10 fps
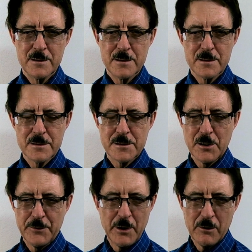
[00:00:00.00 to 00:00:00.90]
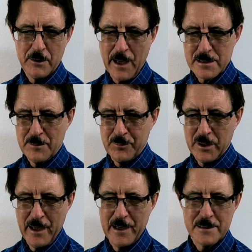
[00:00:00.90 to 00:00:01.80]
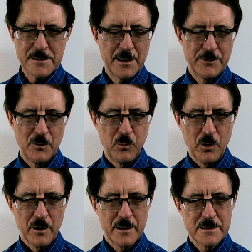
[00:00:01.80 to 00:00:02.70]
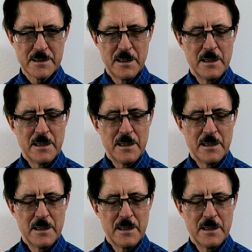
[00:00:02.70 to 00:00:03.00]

So there are lots of plans in the works.